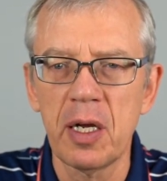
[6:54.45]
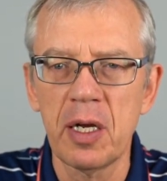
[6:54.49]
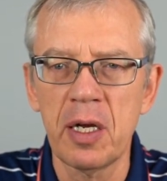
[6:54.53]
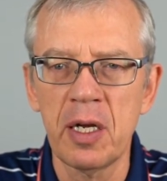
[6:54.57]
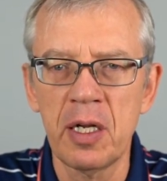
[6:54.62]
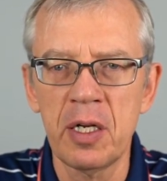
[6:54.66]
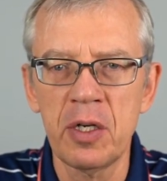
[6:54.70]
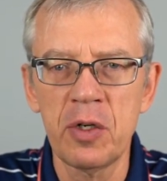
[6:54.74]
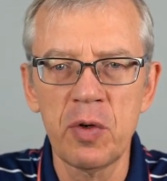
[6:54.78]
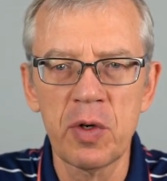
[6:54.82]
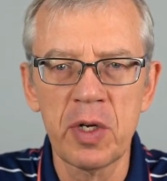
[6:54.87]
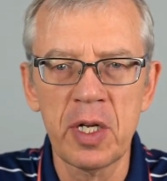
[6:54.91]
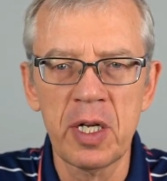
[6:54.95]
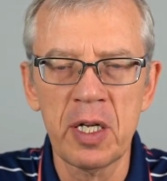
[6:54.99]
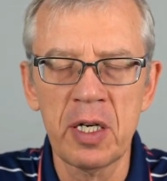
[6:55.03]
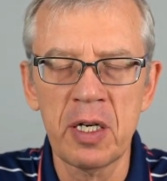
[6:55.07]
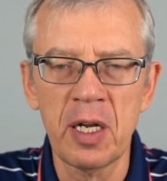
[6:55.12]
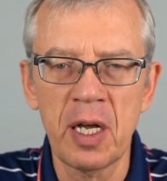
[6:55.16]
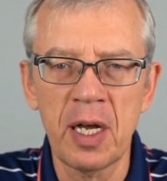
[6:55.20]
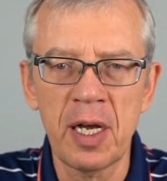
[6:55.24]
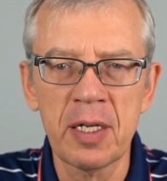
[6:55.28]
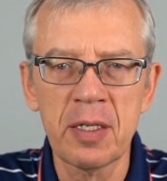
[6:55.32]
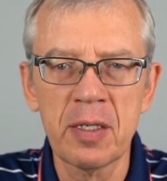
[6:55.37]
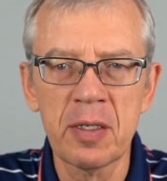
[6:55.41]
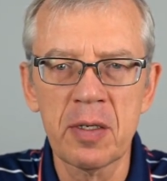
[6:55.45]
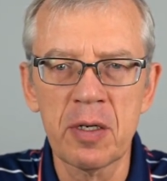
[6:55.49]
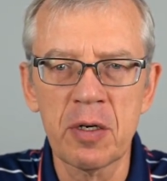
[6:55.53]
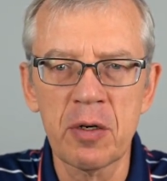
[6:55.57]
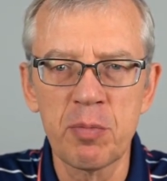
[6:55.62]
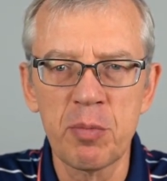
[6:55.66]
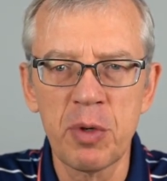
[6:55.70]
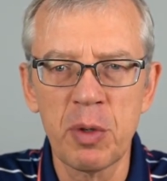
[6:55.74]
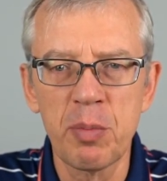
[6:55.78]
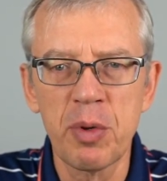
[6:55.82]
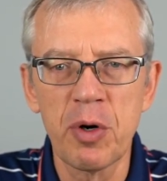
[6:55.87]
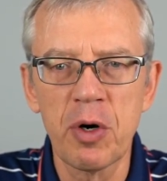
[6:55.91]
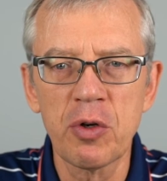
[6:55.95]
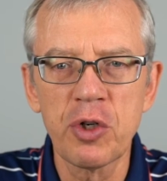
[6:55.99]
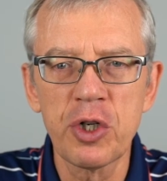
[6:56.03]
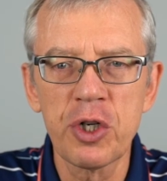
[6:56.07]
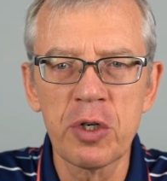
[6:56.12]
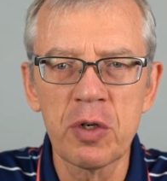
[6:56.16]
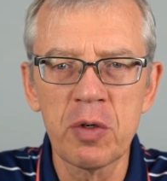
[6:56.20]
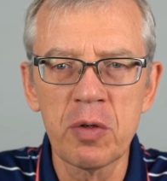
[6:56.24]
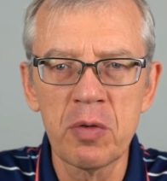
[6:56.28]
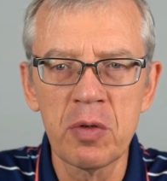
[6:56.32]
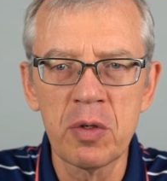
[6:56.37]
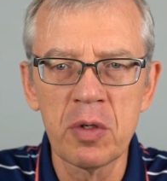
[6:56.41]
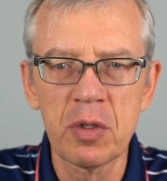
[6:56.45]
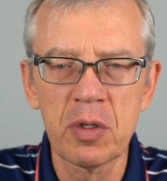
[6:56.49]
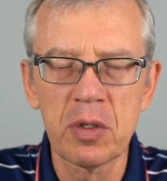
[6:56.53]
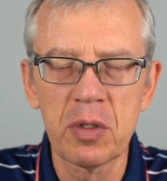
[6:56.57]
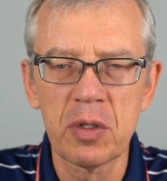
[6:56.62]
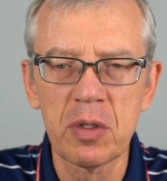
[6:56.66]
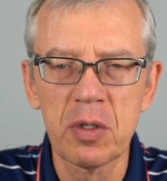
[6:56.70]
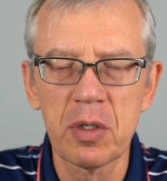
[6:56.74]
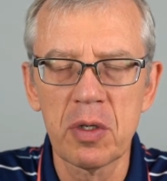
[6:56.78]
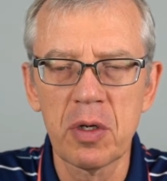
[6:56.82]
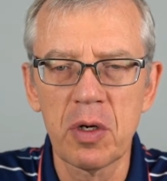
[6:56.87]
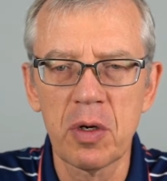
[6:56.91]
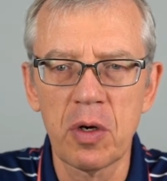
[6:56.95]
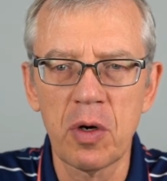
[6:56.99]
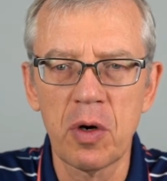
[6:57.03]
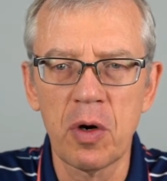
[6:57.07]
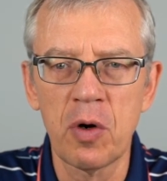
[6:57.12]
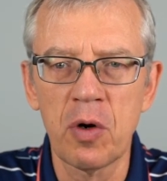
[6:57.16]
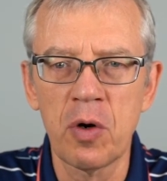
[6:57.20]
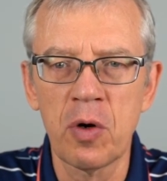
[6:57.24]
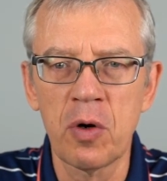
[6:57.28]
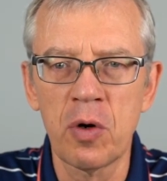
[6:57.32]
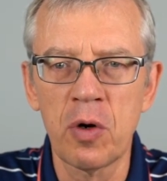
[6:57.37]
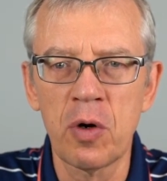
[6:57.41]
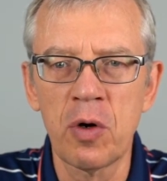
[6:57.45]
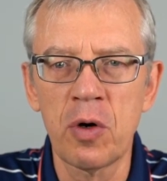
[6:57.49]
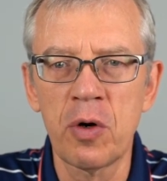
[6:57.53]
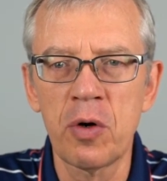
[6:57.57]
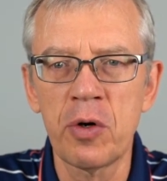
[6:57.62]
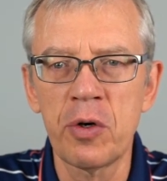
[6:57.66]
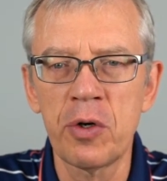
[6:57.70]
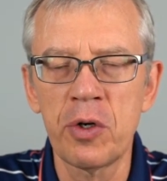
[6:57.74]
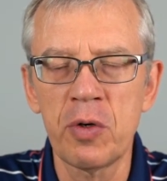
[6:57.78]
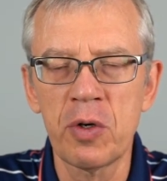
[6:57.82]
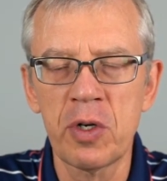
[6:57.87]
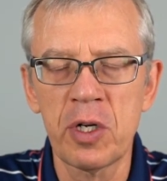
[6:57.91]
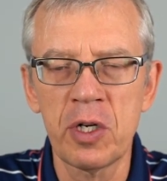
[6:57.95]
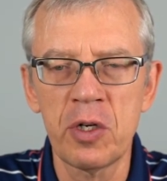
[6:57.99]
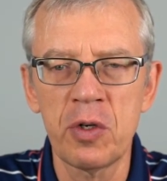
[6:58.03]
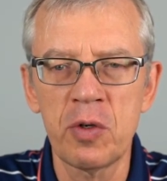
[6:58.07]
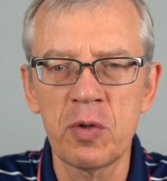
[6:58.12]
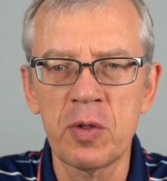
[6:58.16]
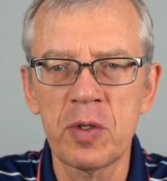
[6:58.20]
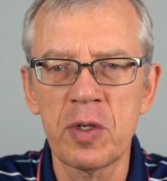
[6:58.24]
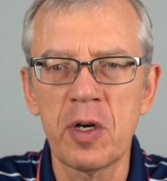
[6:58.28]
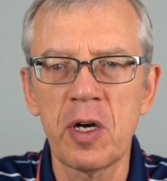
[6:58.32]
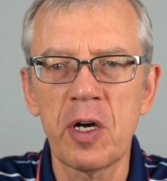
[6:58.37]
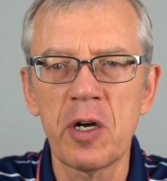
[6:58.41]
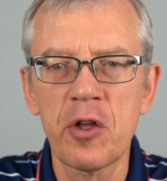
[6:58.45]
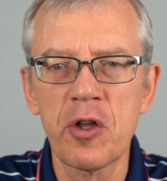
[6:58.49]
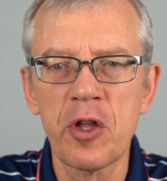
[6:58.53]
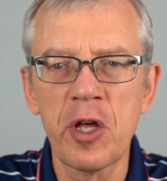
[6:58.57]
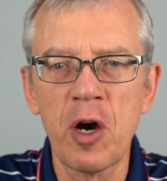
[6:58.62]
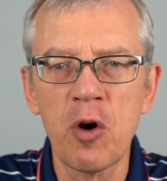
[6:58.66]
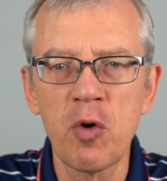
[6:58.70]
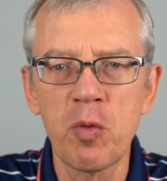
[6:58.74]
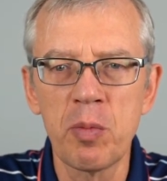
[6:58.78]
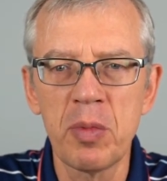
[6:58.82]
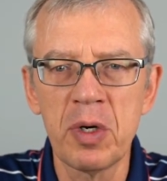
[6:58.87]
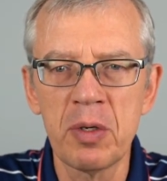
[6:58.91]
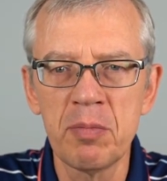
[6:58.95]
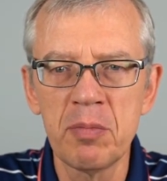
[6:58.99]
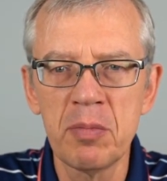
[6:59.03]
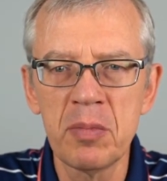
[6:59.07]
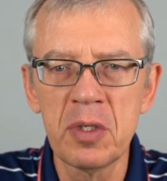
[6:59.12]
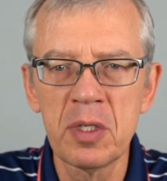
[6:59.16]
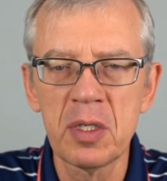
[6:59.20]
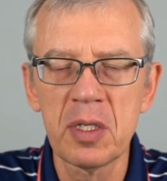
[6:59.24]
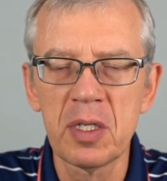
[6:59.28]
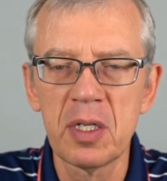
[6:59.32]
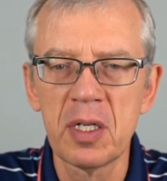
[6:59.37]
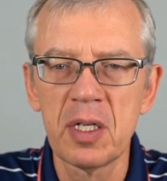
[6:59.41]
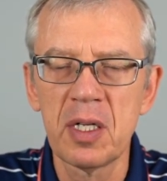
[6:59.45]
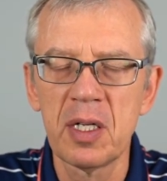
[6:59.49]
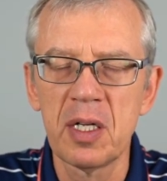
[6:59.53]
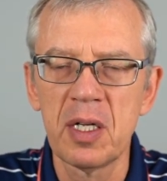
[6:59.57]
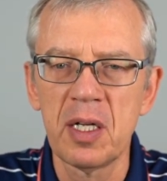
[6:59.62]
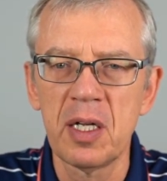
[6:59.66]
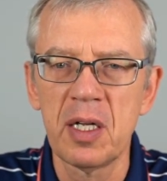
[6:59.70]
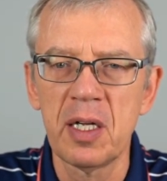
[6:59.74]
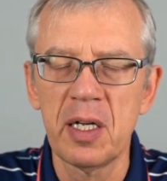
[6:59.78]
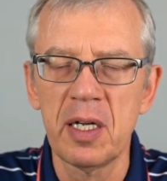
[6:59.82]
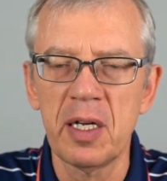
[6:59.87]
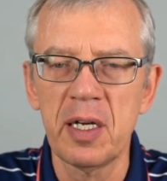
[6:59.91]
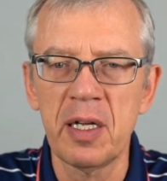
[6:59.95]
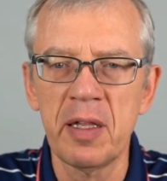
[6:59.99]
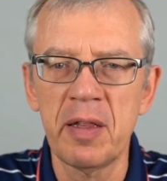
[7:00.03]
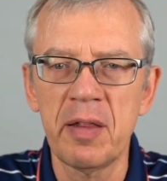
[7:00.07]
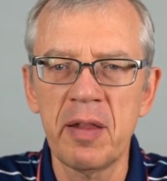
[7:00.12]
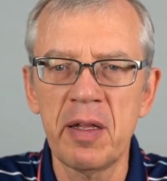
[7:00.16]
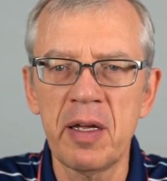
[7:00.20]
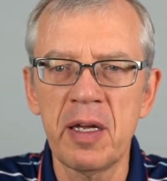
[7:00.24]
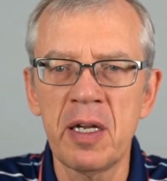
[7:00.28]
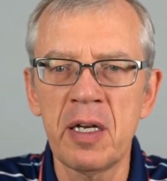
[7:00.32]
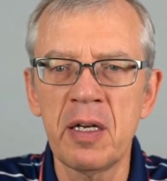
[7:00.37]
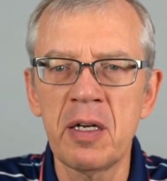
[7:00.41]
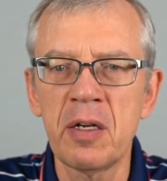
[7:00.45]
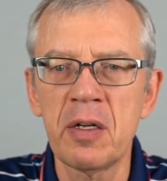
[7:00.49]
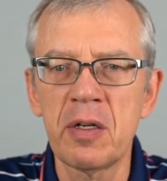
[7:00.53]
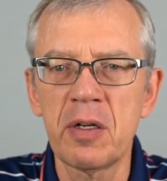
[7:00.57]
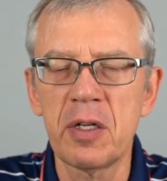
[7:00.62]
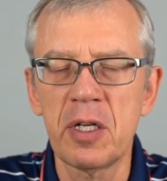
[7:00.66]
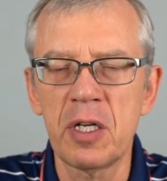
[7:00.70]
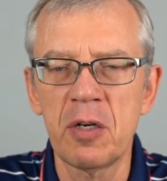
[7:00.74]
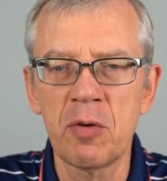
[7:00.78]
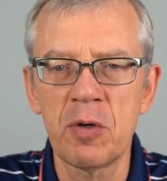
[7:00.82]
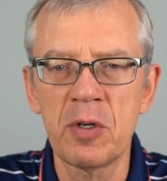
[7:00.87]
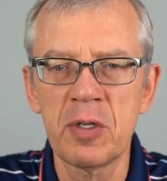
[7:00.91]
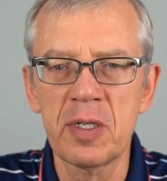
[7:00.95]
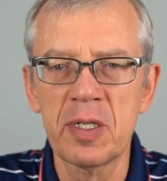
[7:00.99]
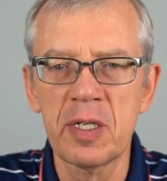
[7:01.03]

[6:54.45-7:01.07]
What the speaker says: And you can answer poproszę, or you can use chciałbym, and then you will